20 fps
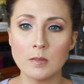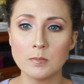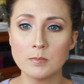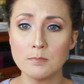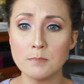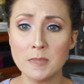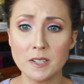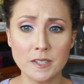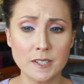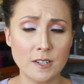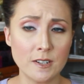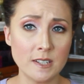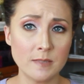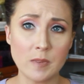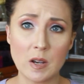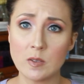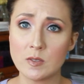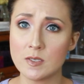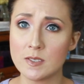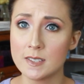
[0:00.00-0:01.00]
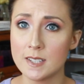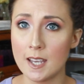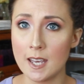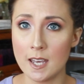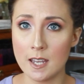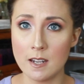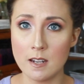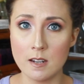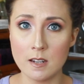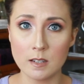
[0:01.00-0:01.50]
military spouses
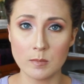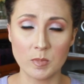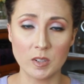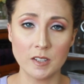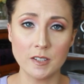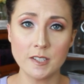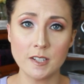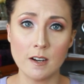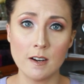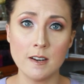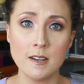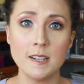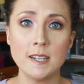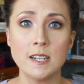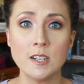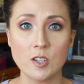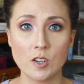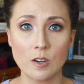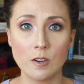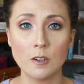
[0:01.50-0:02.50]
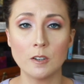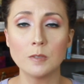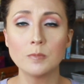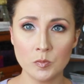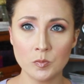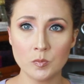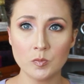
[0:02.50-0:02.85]
and the military in general.